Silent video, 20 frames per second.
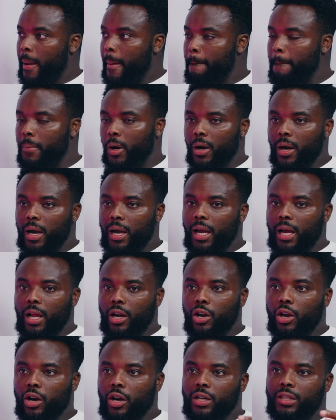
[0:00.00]
But a
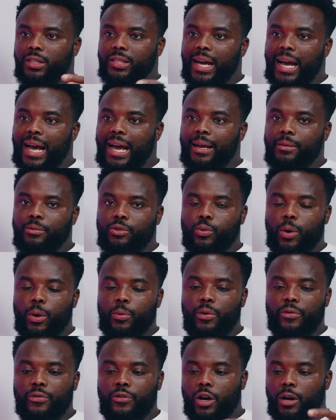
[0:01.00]
lot of times where
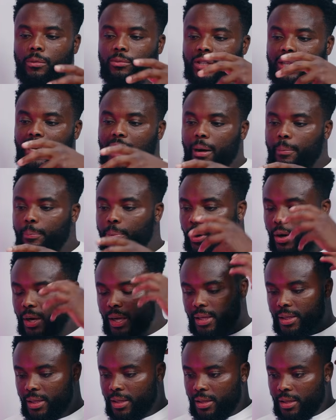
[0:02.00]
we've come to that
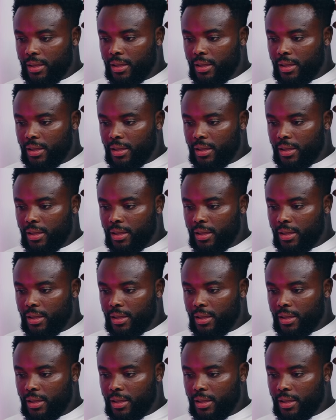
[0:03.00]
point,